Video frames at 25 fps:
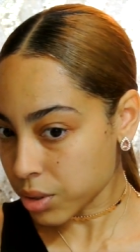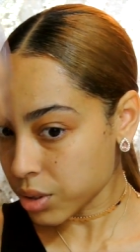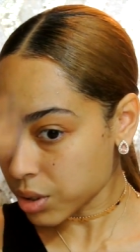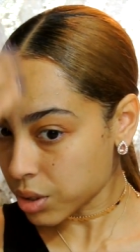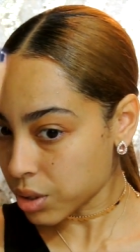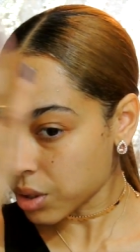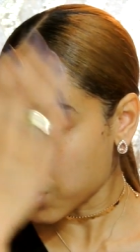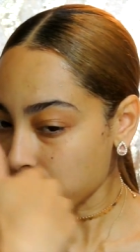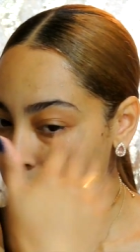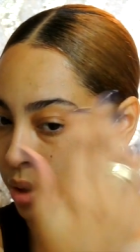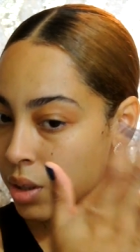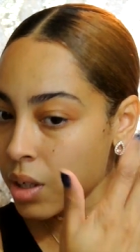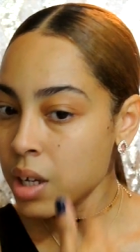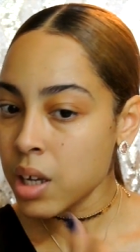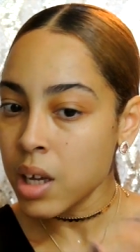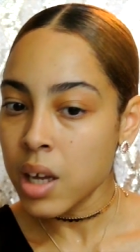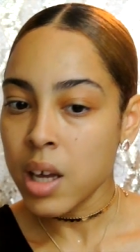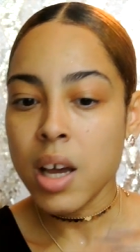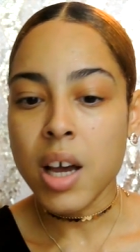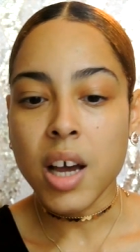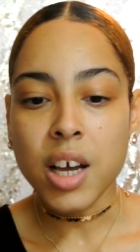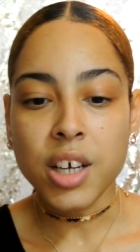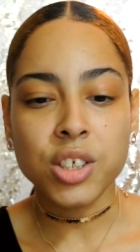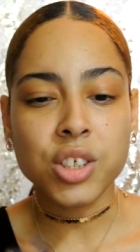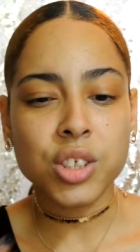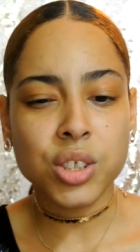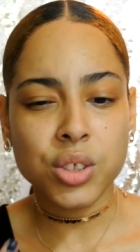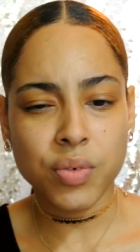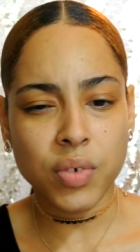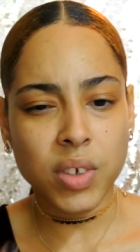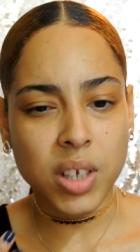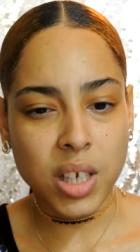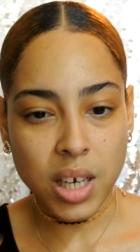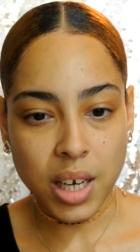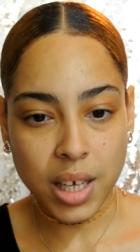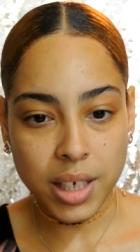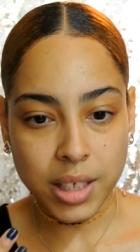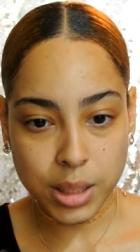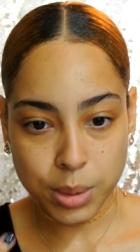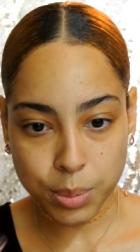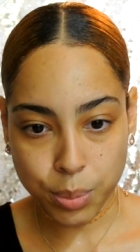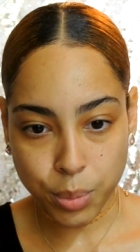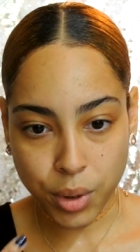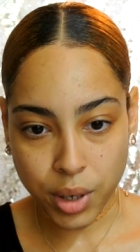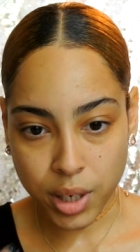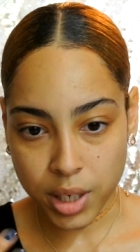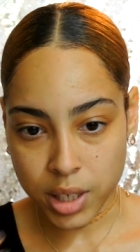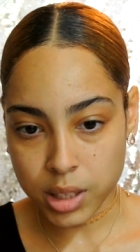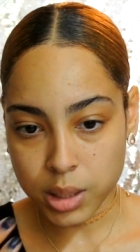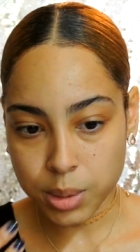So I just really like
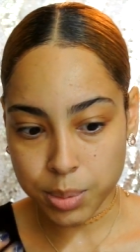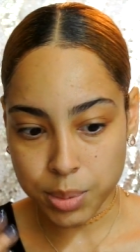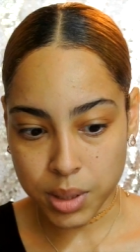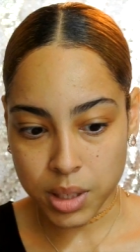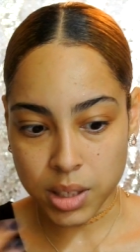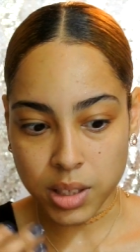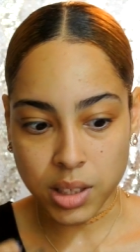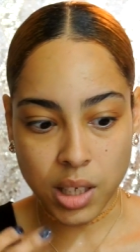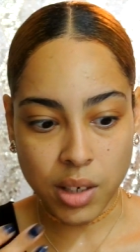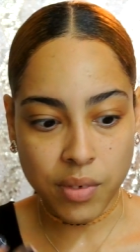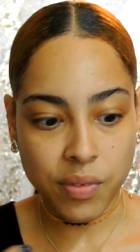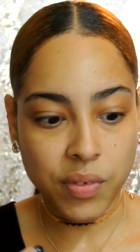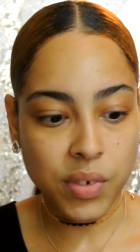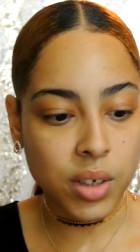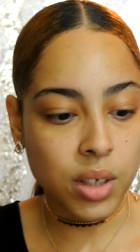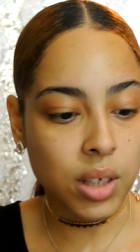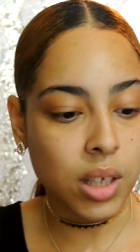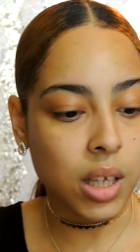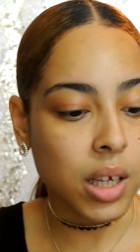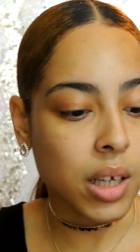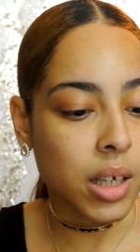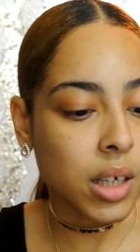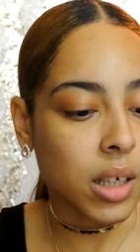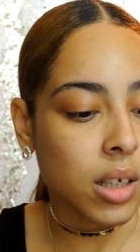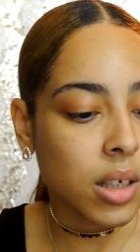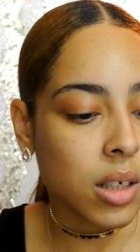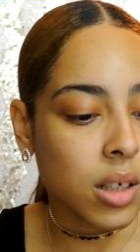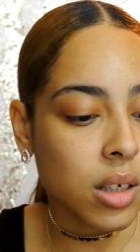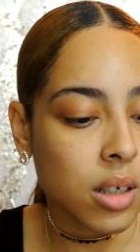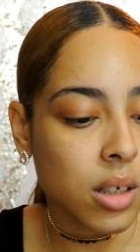sprays because I feel like